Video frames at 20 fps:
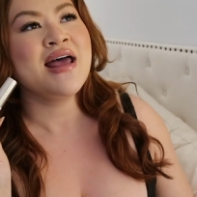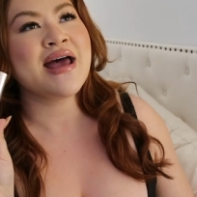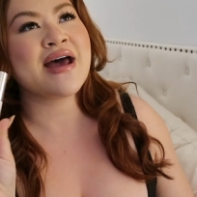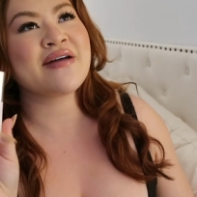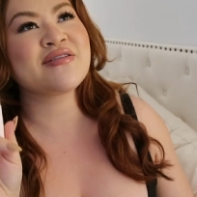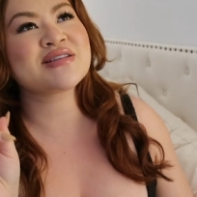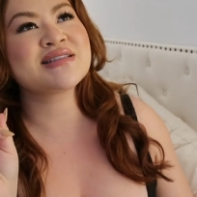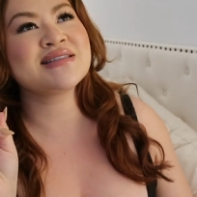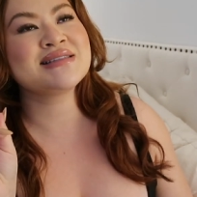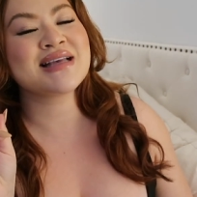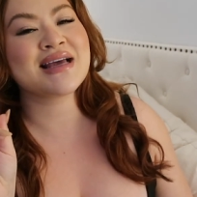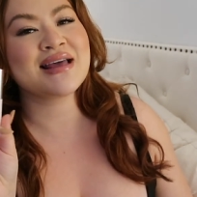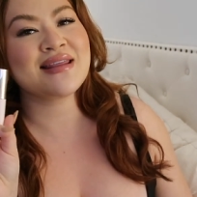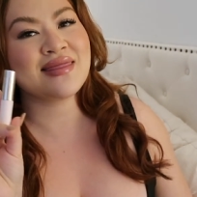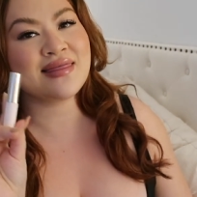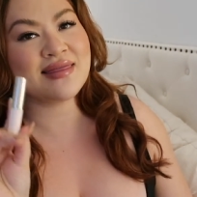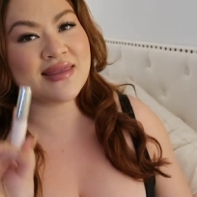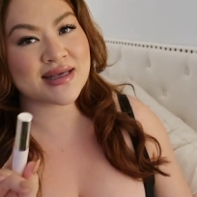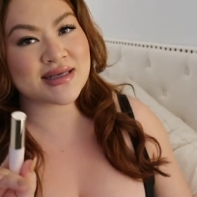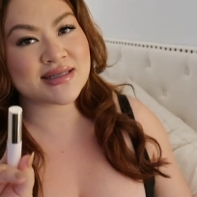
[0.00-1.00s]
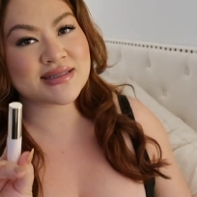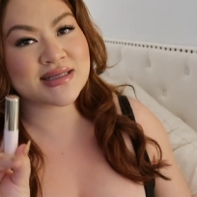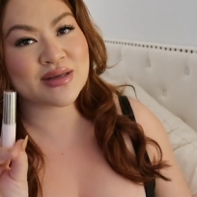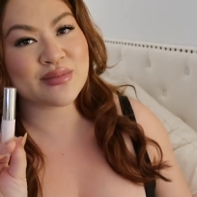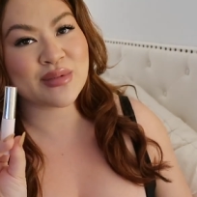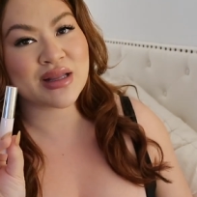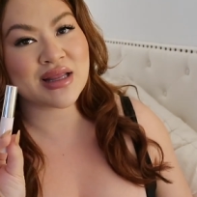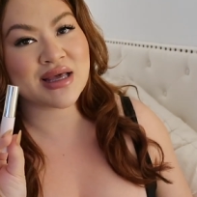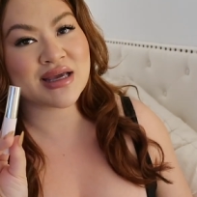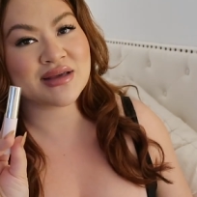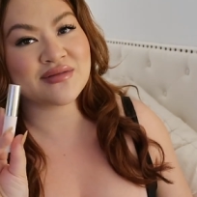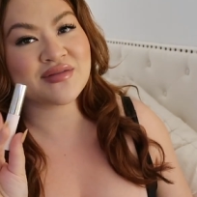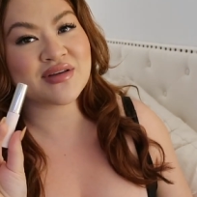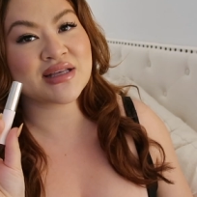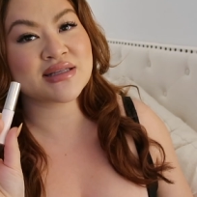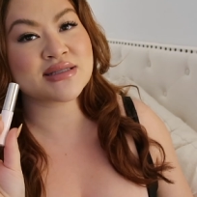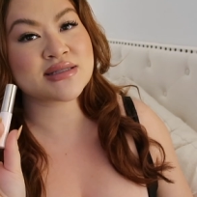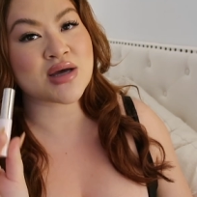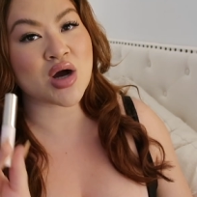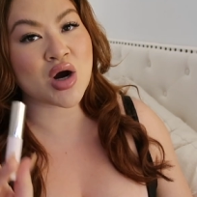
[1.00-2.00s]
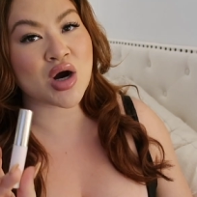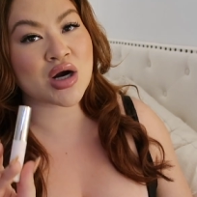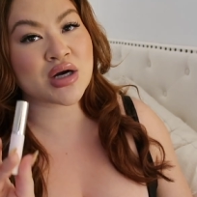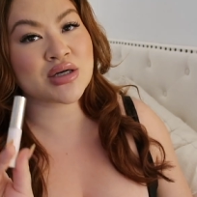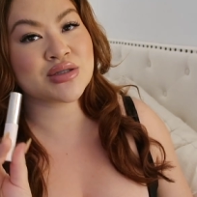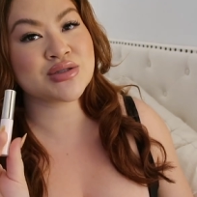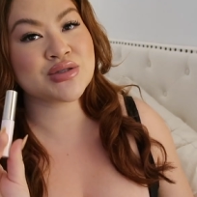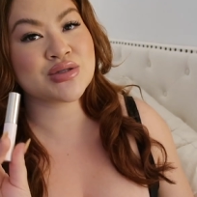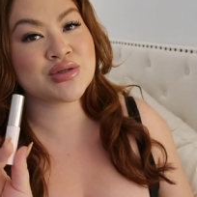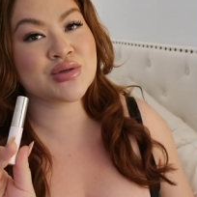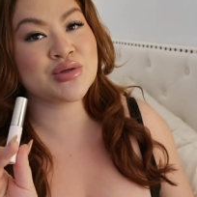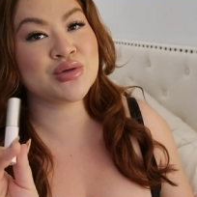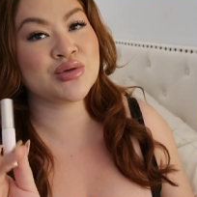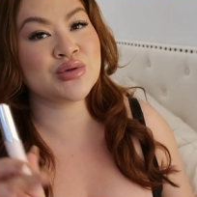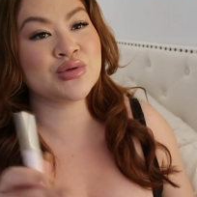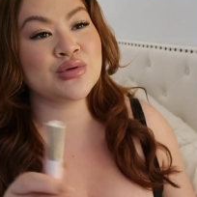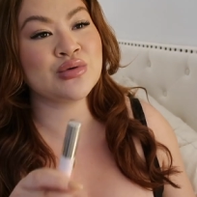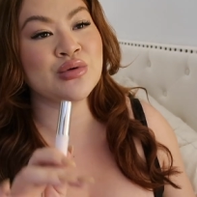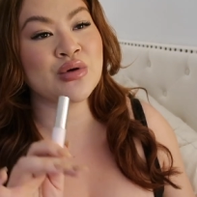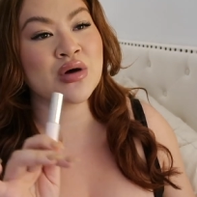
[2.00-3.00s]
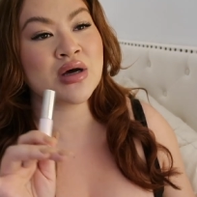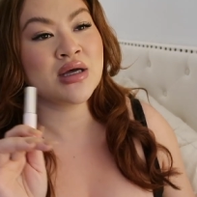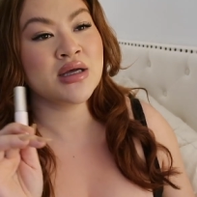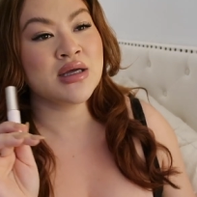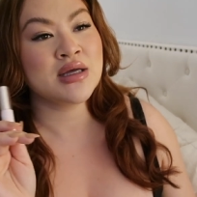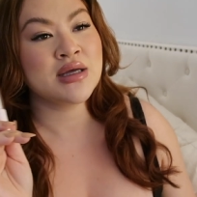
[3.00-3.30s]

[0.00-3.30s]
Ever since I have this in my life, it's hard to